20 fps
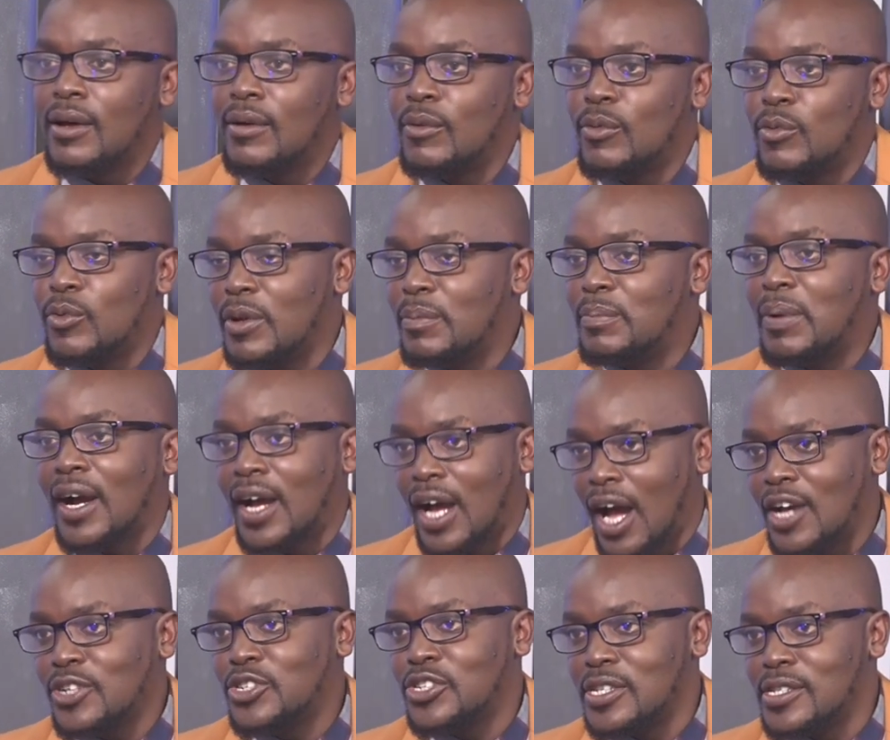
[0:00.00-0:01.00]

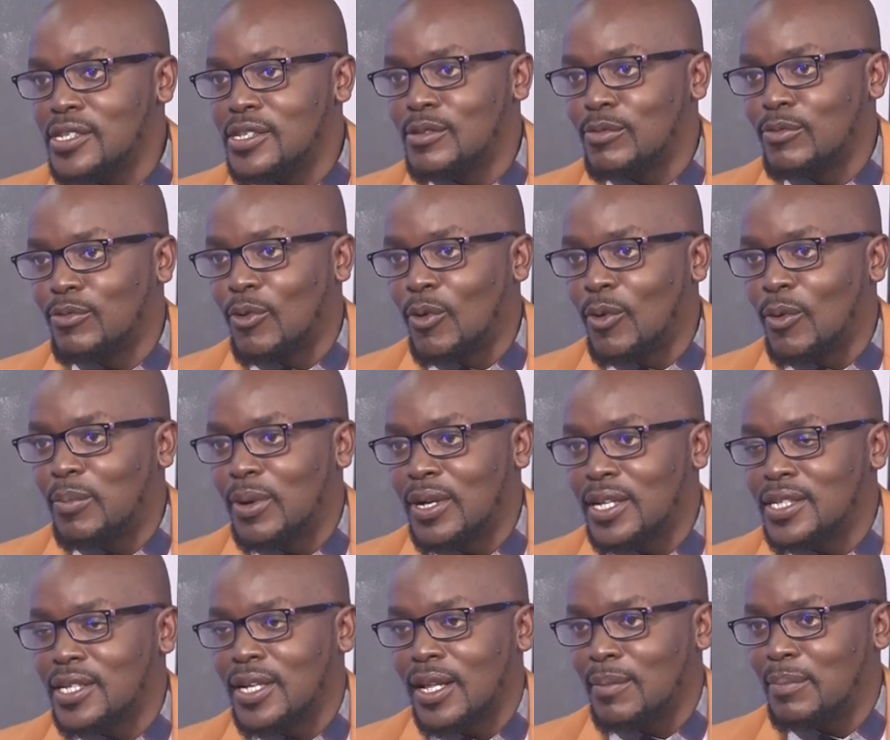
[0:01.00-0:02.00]
repercussions for
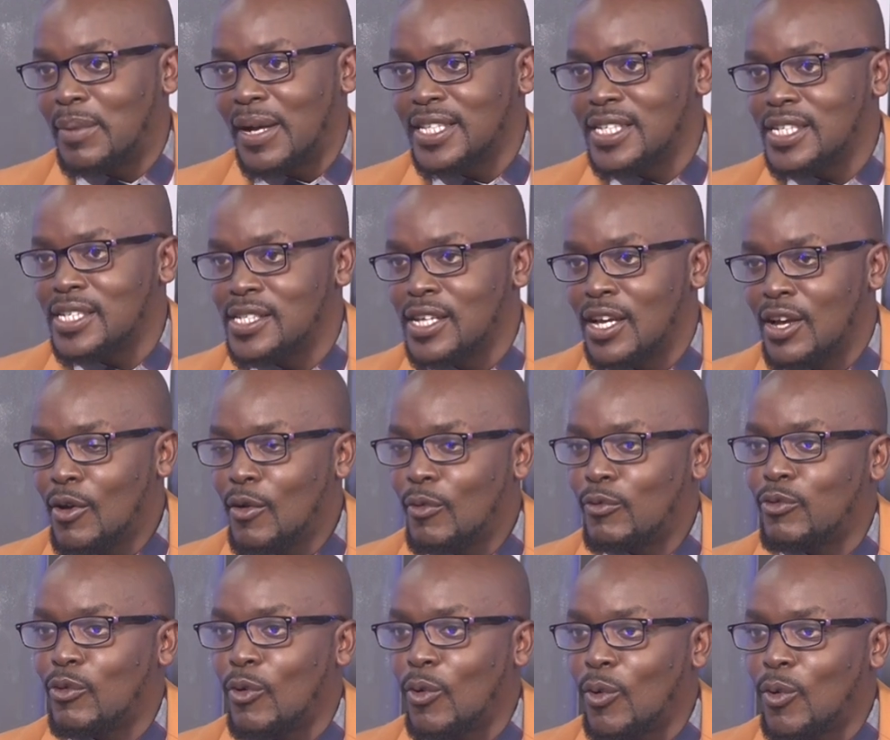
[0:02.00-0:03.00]
political parties
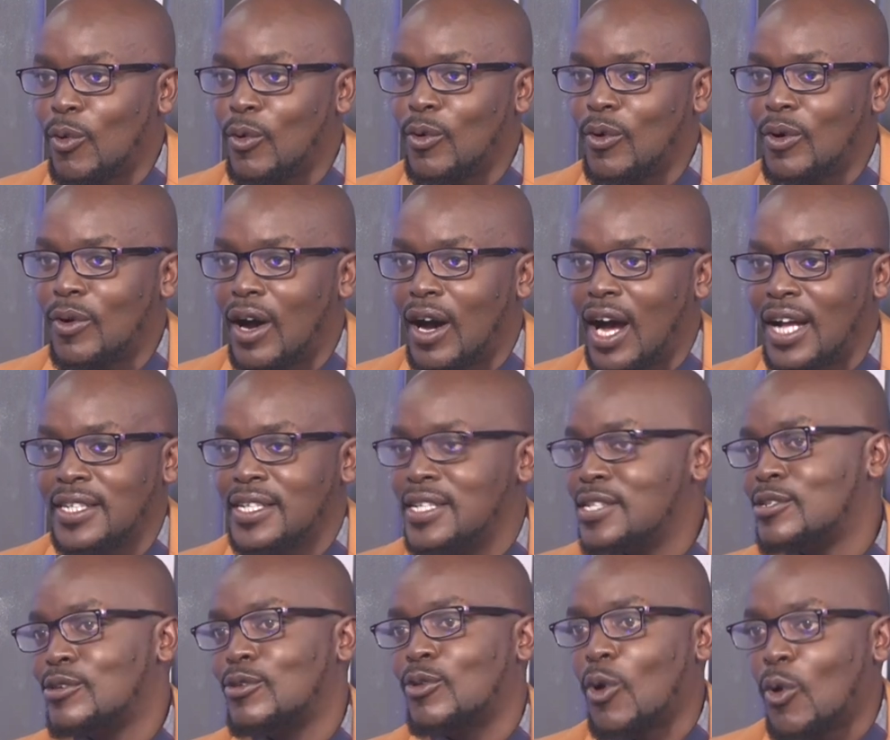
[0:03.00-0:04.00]
for
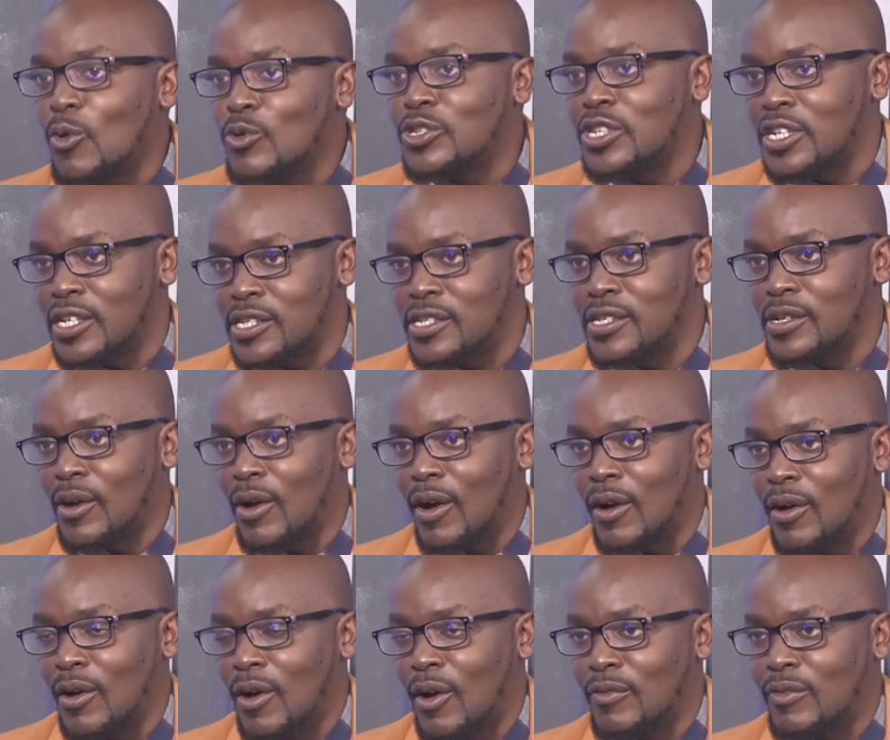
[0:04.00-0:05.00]
undisclosures
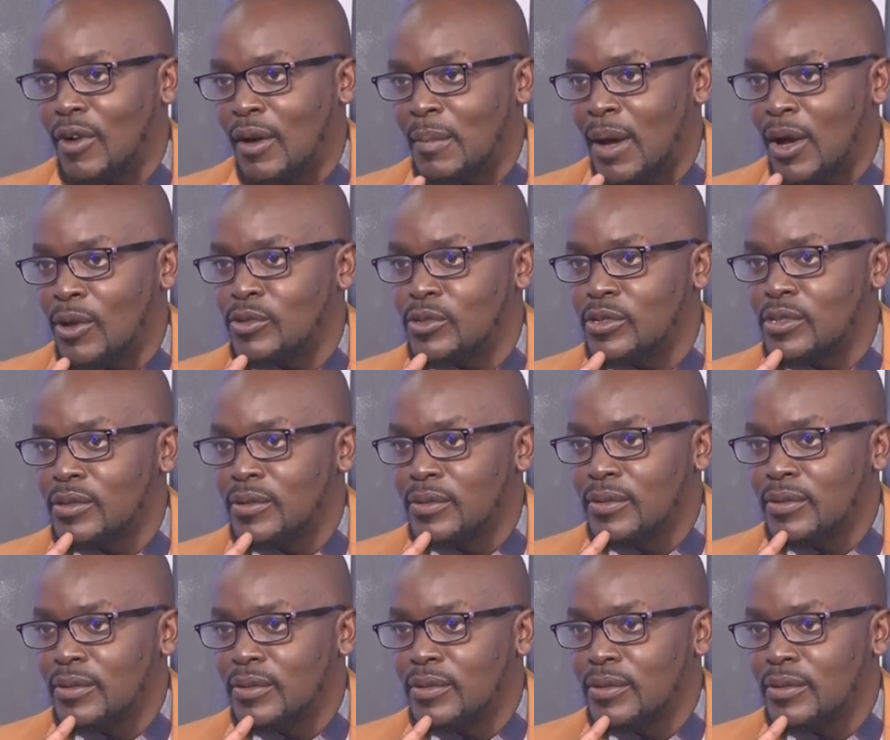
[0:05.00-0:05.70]
of amounts?